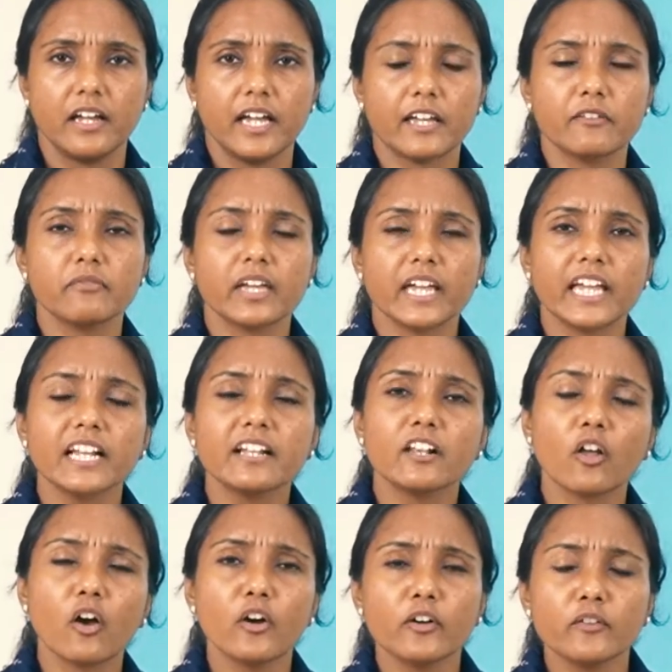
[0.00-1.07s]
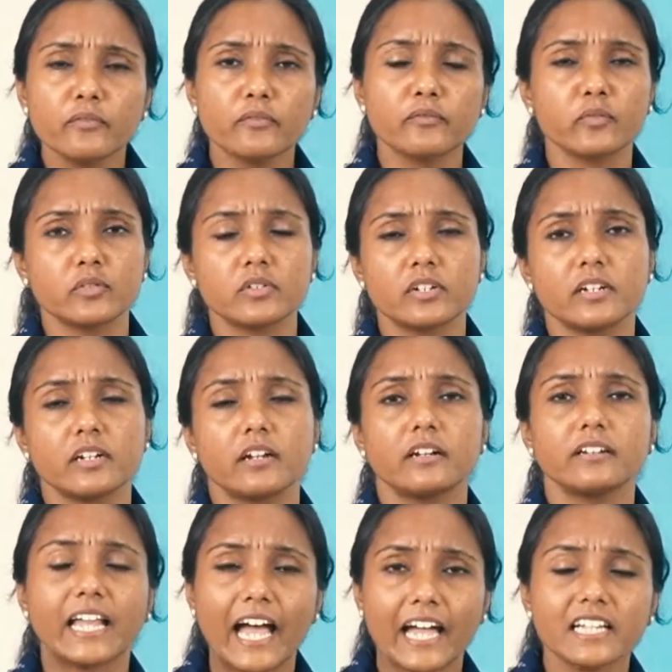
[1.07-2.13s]
If we eat lot of food
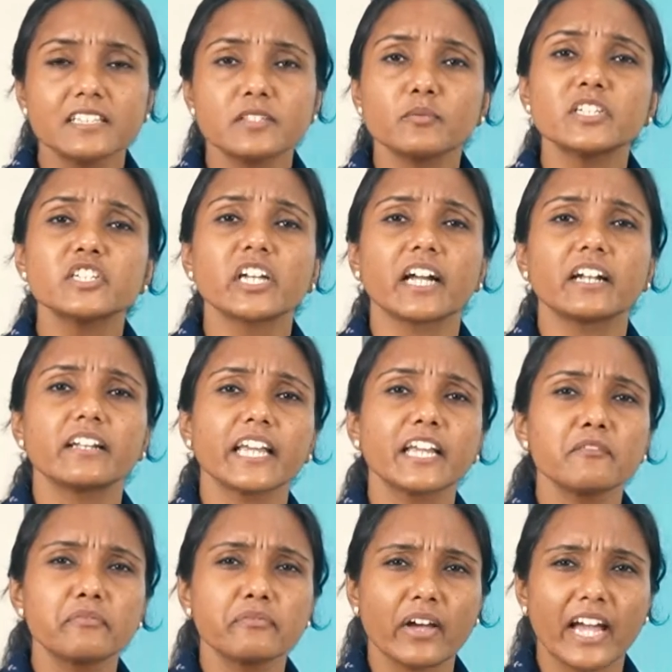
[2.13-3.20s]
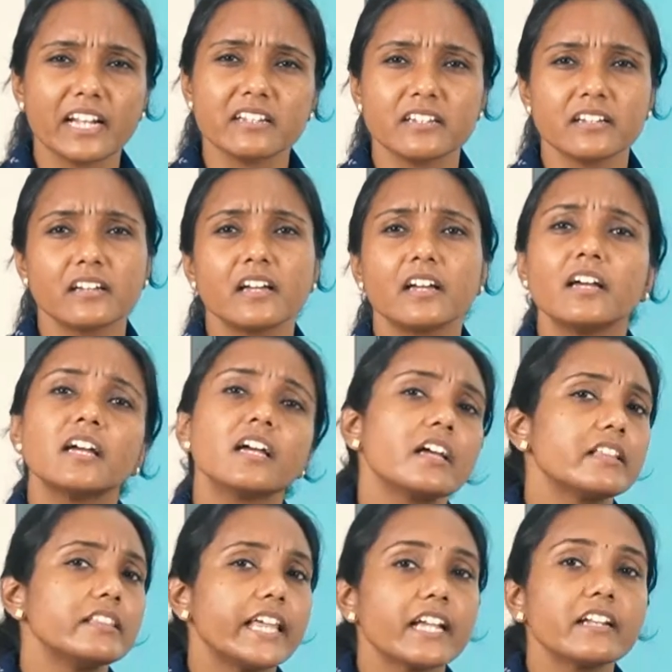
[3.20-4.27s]
diets which contain fat,
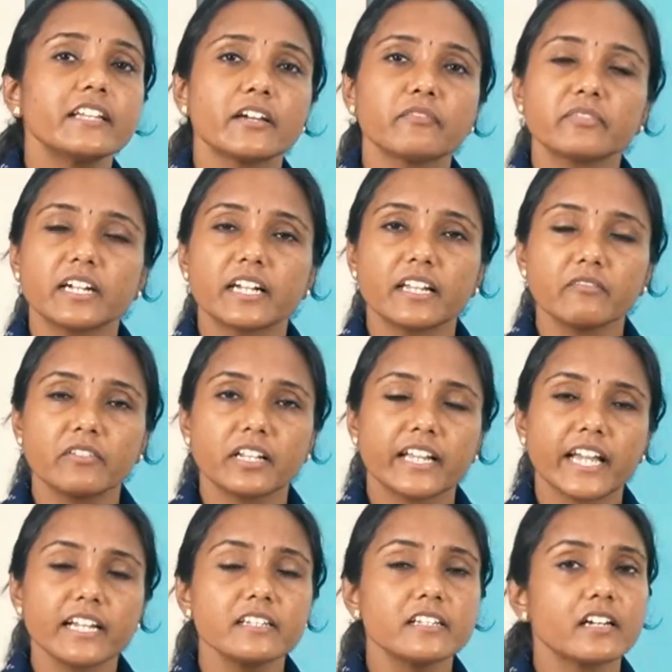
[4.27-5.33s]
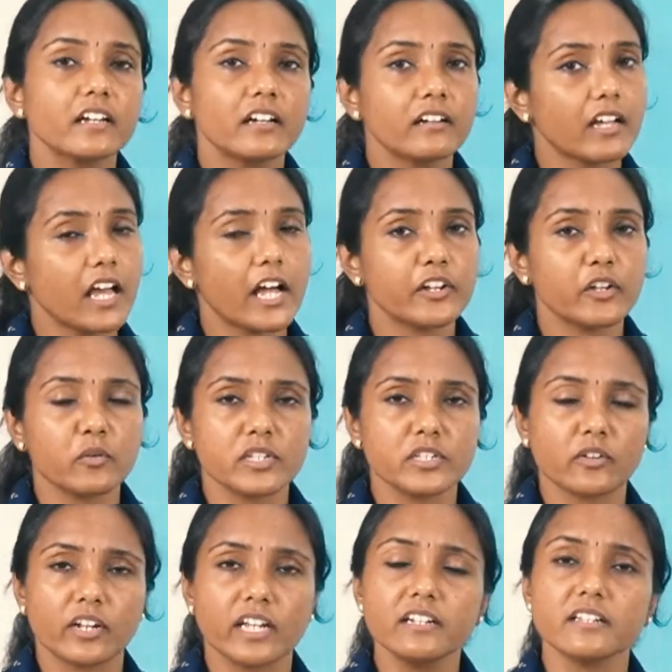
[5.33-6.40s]
then definitely we'll get
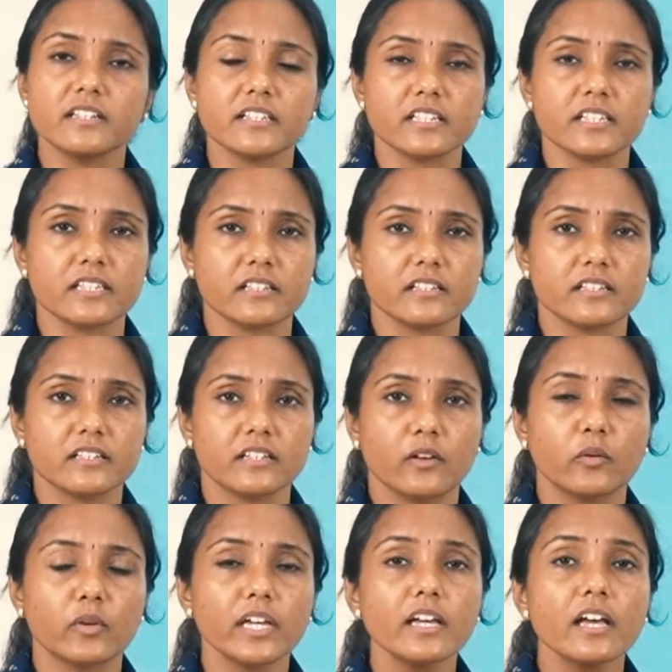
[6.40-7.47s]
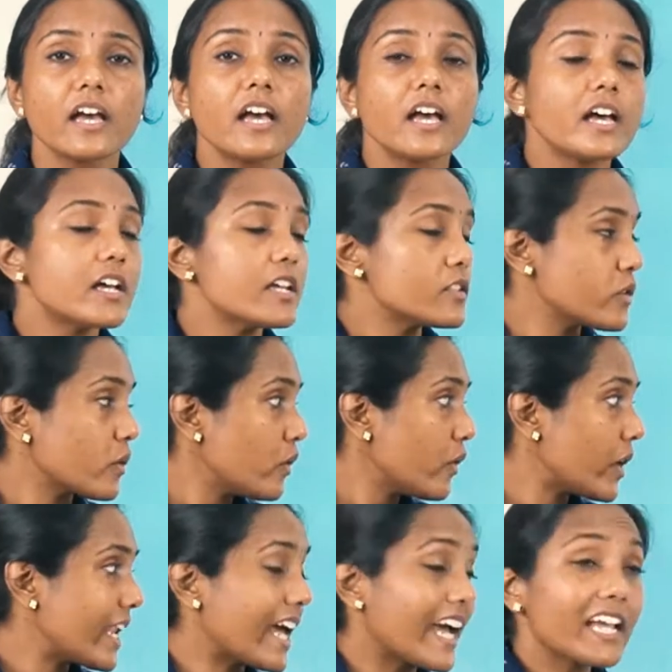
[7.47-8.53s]
cardiovascular diseases. Okay,
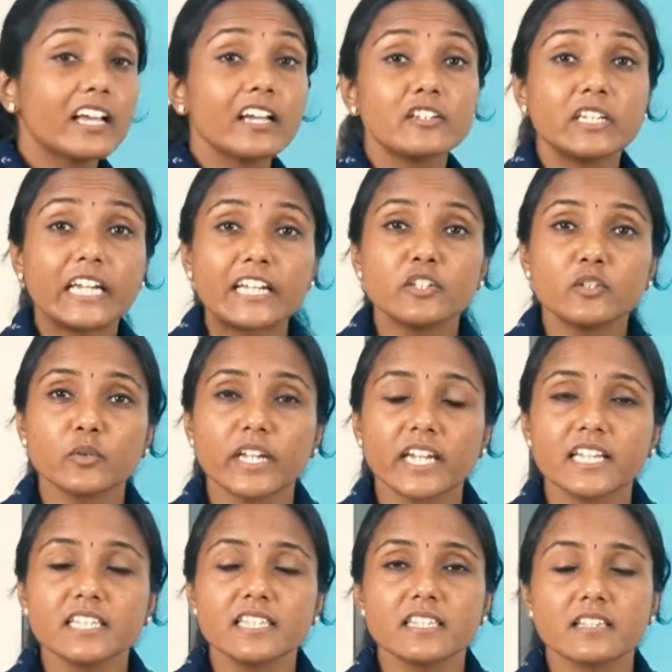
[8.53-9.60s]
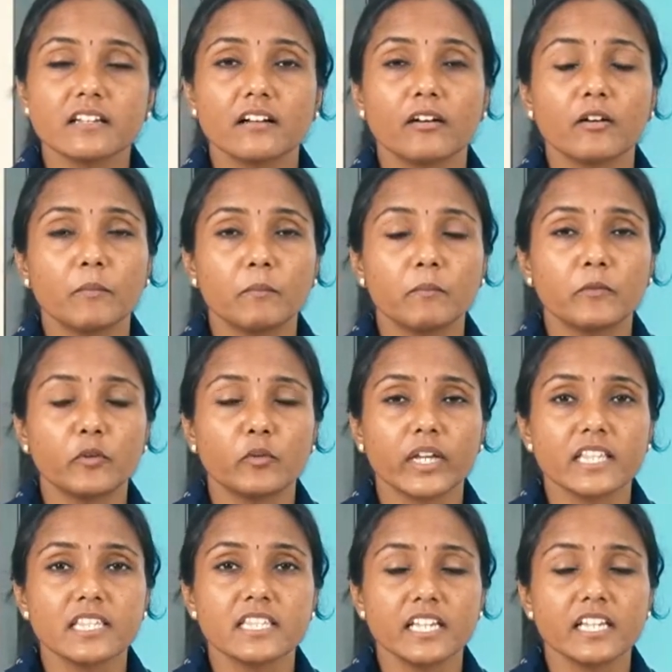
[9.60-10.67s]
so like in today's you
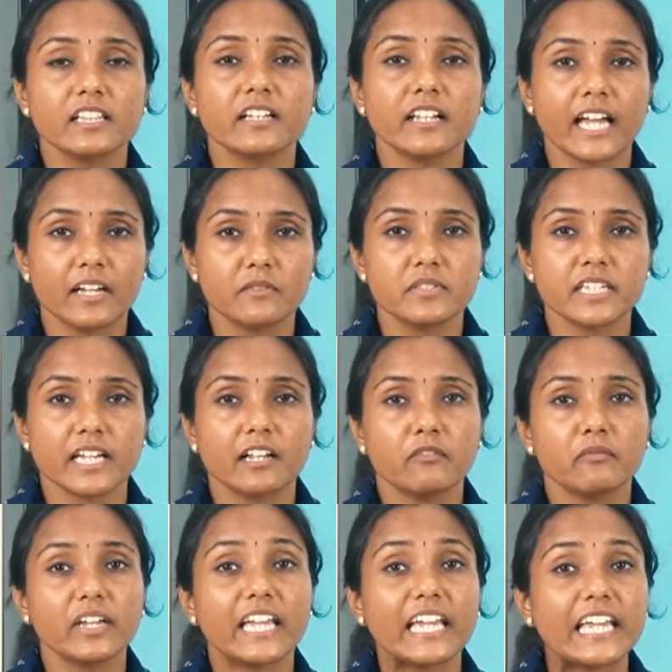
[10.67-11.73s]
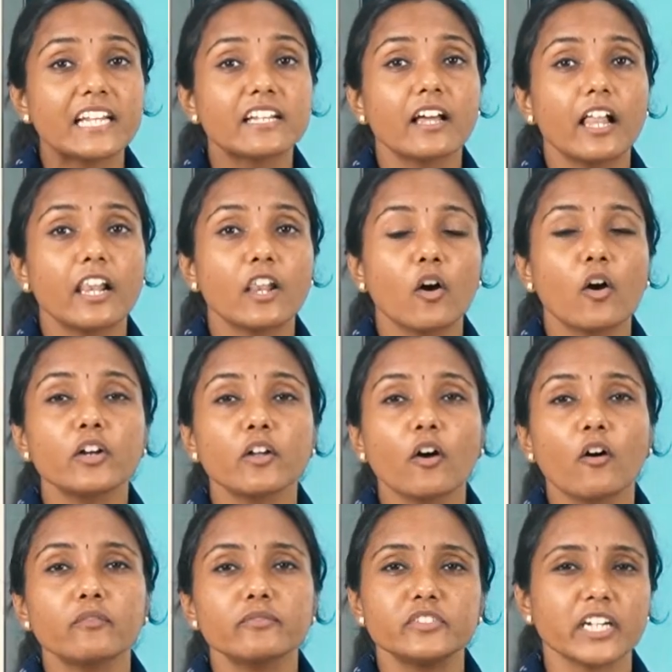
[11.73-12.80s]
can see the lifestyle, we eat a lot
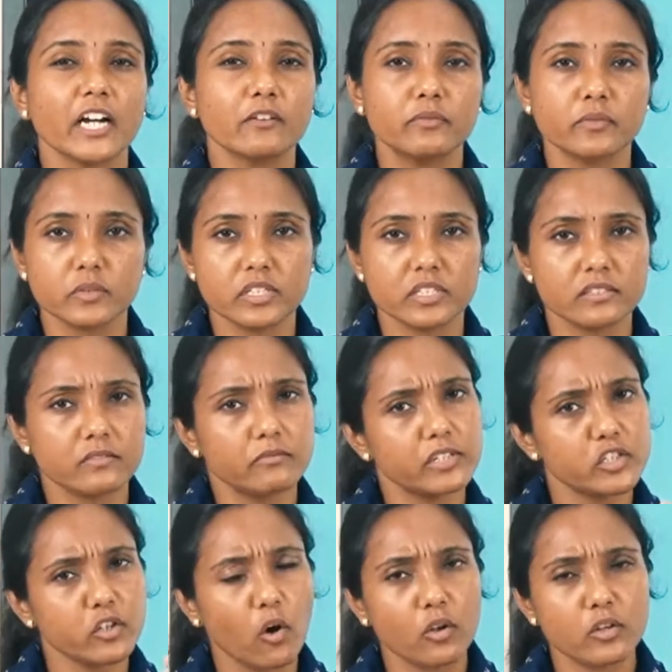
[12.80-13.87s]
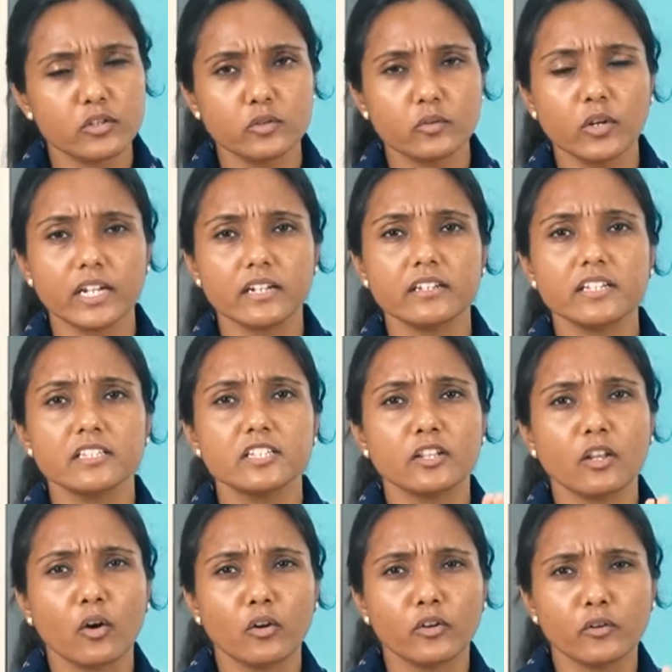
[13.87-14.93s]
of junk foods which also contains
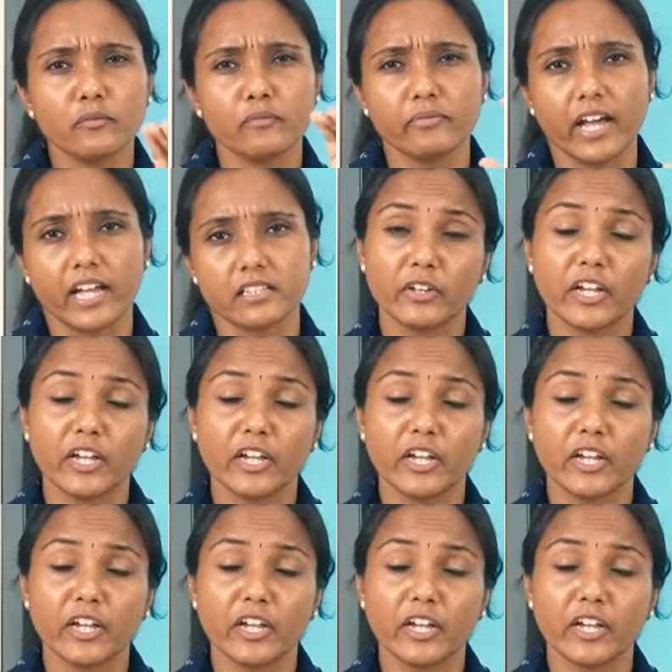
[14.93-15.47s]
lot of fat.